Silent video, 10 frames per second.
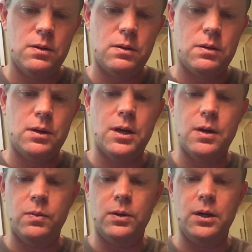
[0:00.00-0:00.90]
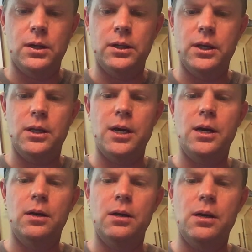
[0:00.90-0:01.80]
Okay, we're going to lay
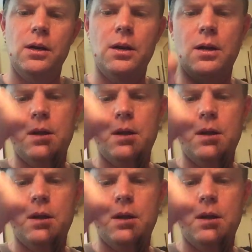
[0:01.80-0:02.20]
that in and